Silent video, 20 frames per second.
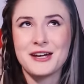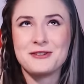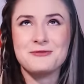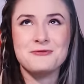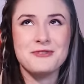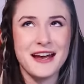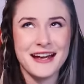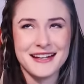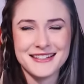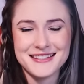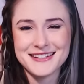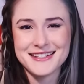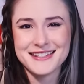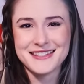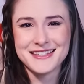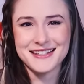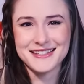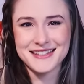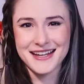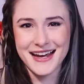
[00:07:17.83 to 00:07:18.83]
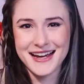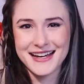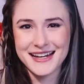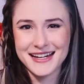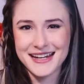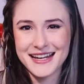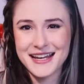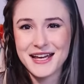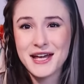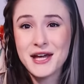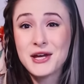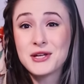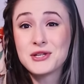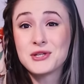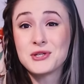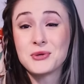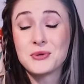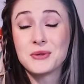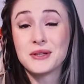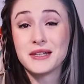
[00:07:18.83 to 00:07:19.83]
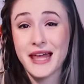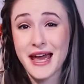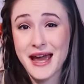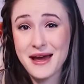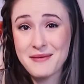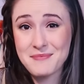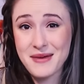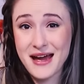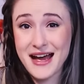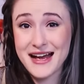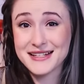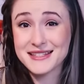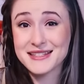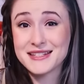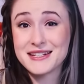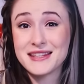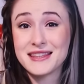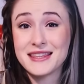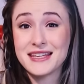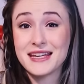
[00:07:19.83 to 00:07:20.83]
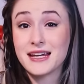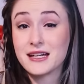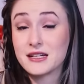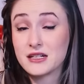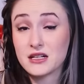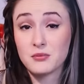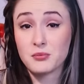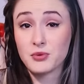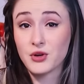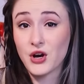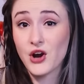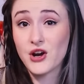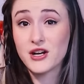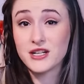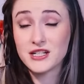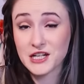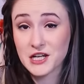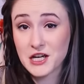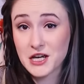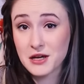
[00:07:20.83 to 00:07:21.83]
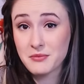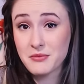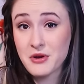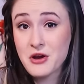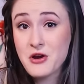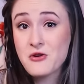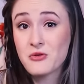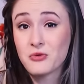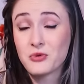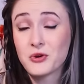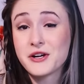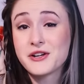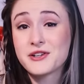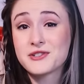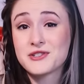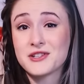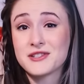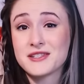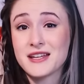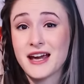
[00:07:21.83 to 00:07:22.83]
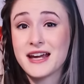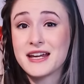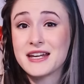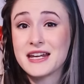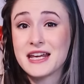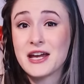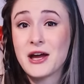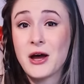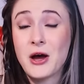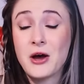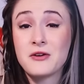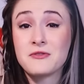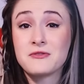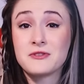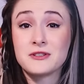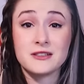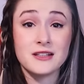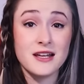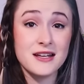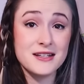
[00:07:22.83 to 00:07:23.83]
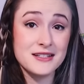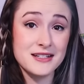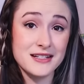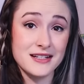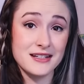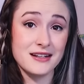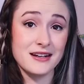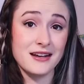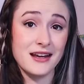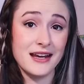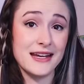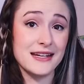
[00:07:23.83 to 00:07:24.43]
advanced society to lambast the contemporary to him Royal Society of London,